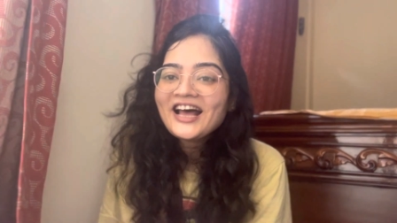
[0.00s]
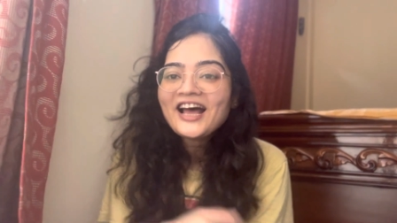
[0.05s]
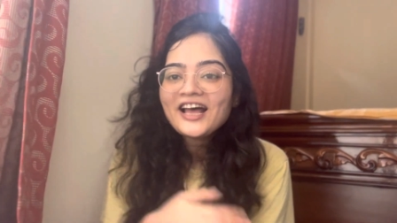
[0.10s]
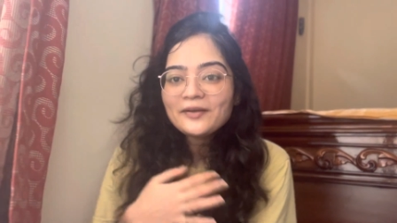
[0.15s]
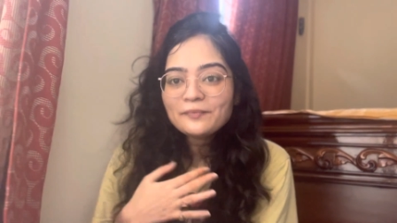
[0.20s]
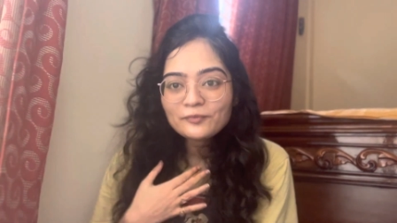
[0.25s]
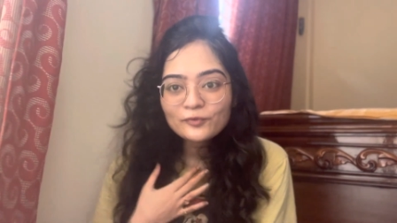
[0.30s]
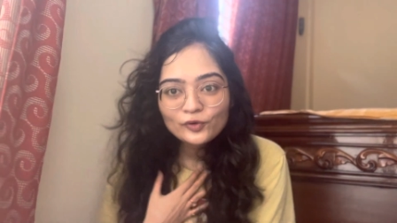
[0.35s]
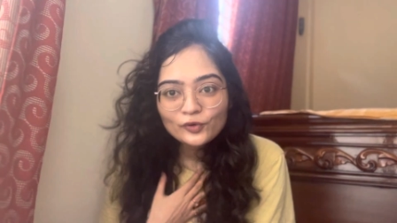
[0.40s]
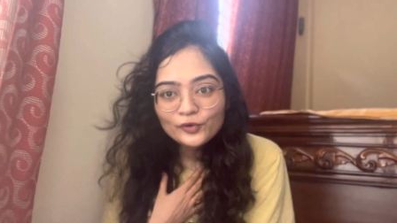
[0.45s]

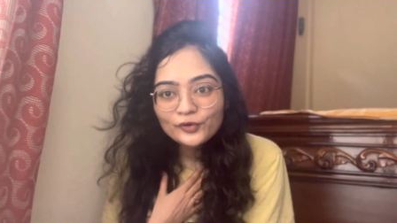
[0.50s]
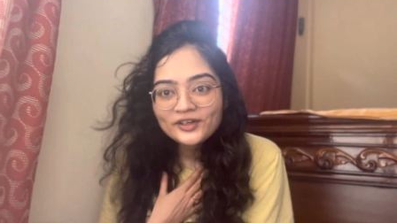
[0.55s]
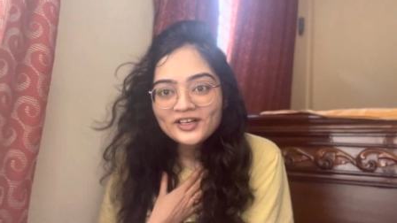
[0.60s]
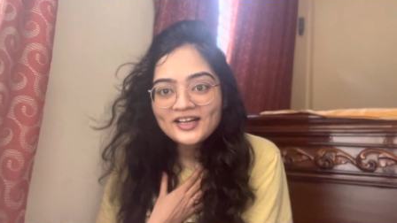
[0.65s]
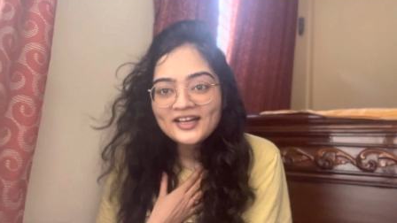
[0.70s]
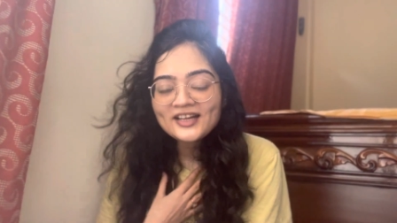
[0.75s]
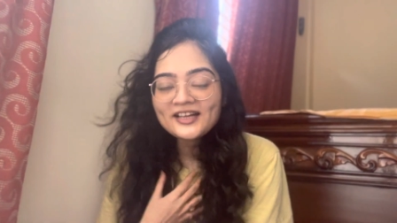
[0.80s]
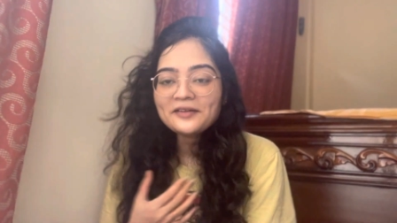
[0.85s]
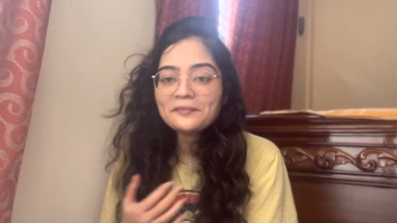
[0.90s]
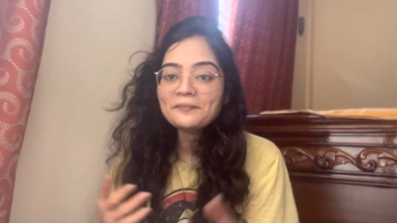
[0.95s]
I'm
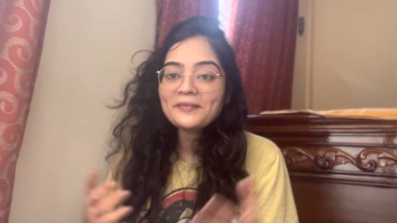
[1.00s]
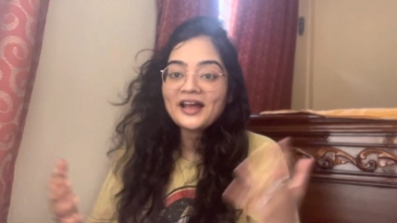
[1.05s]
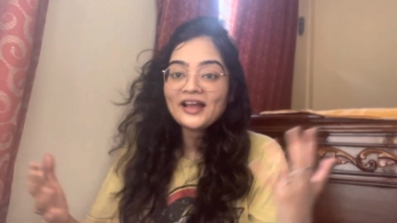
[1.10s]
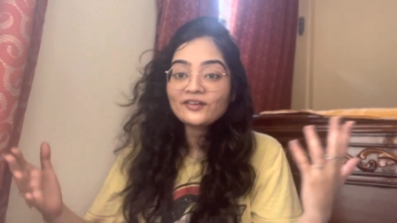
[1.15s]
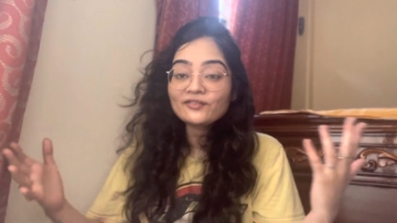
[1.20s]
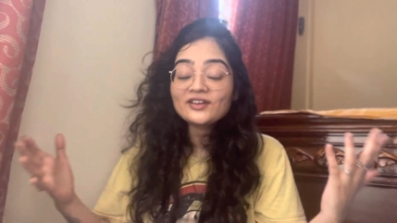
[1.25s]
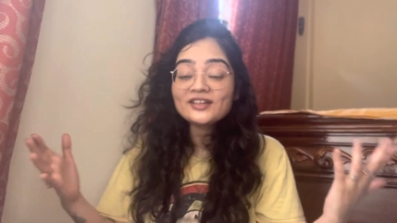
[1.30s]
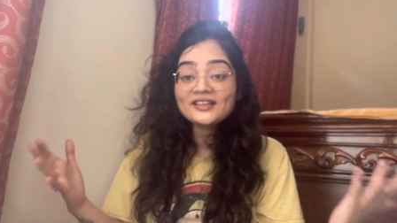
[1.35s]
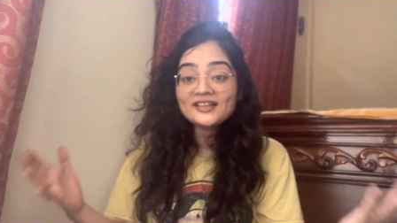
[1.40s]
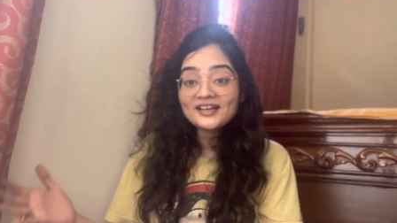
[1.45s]
Mohana and I'm
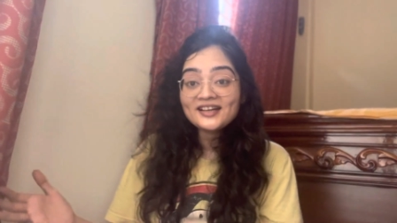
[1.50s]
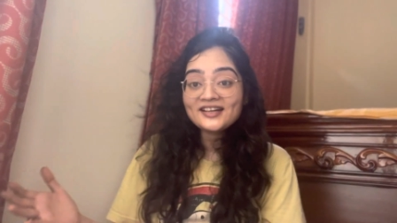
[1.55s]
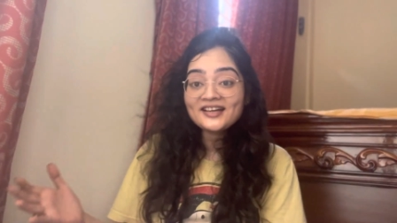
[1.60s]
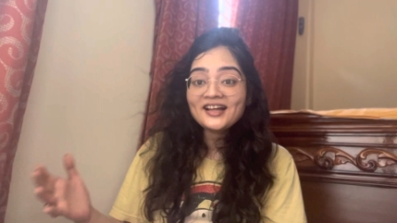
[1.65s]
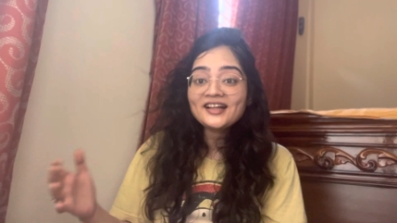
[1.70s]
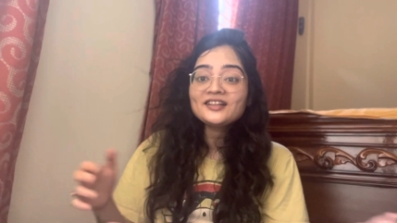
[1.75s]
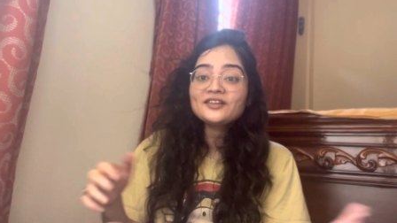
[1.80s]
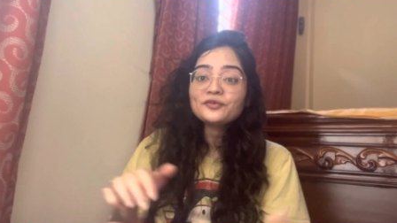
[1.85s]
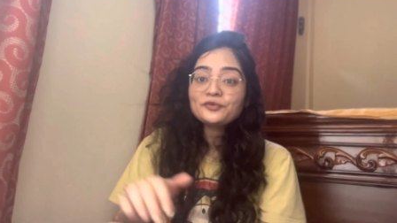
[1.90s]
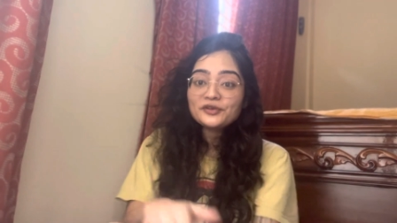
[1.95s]
back with
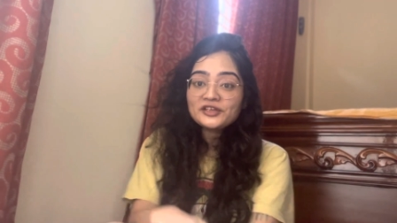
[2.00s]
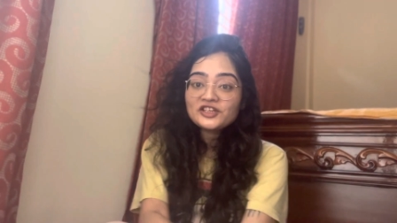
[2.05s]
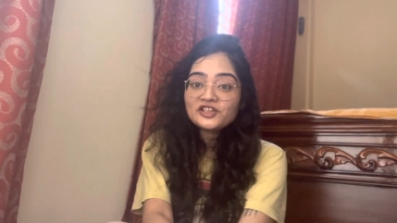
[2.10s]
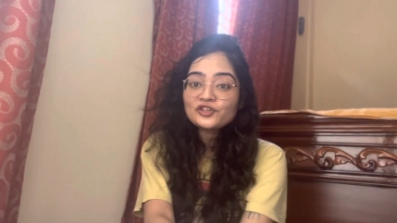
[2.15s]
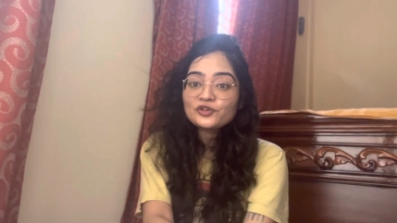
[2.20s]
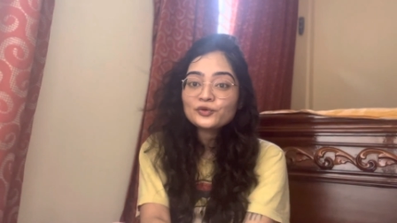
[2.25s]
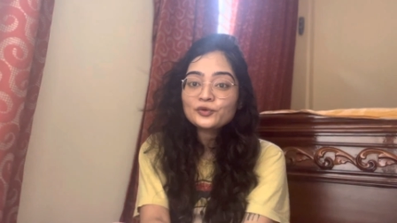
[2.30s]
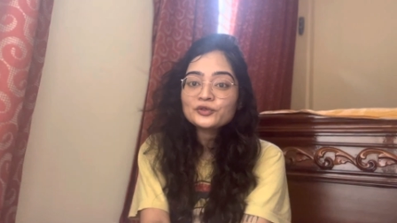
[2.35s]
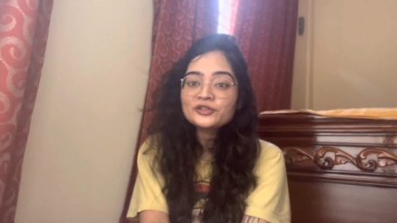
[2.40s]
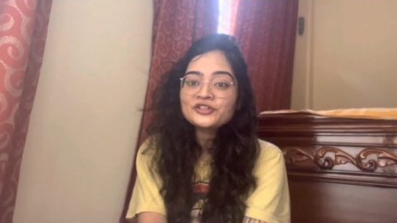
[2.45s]
another
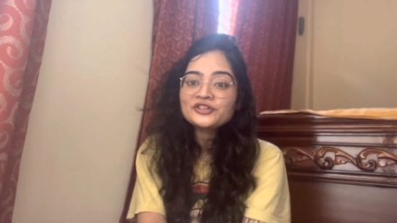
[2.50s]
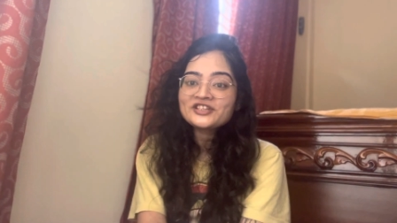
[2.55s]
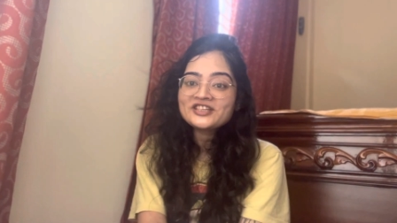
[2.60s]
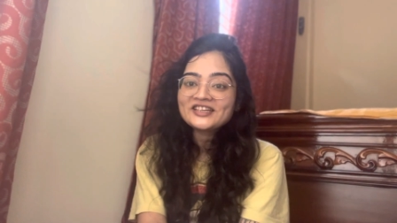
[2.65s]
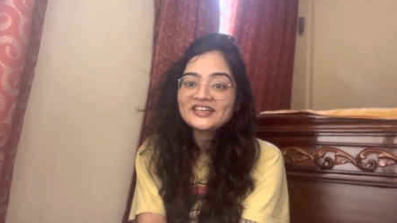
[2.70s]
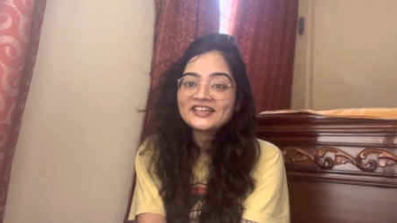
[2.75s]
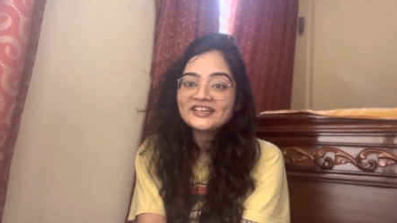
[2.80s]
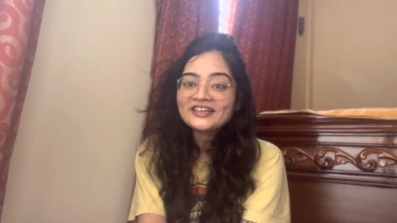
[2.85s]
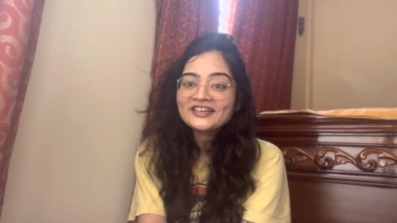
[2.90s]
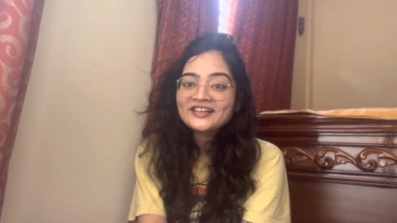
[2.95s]
video
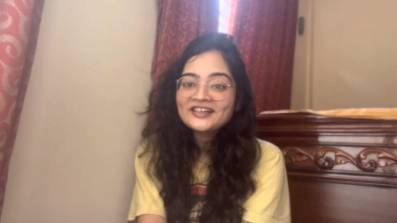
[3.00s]
today.